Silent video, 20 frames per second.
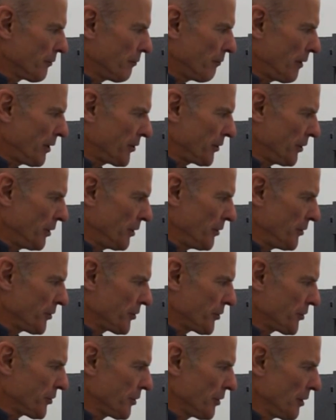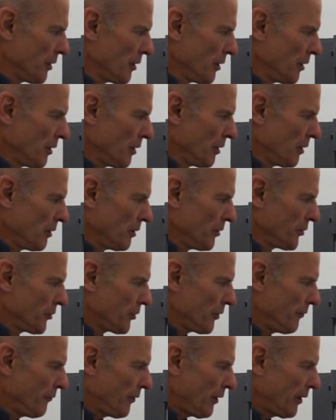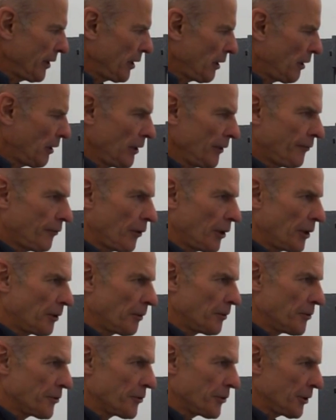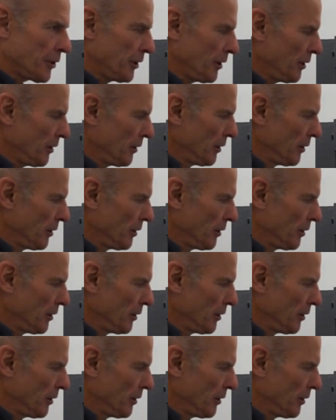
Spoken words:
resonance to a very high frequency,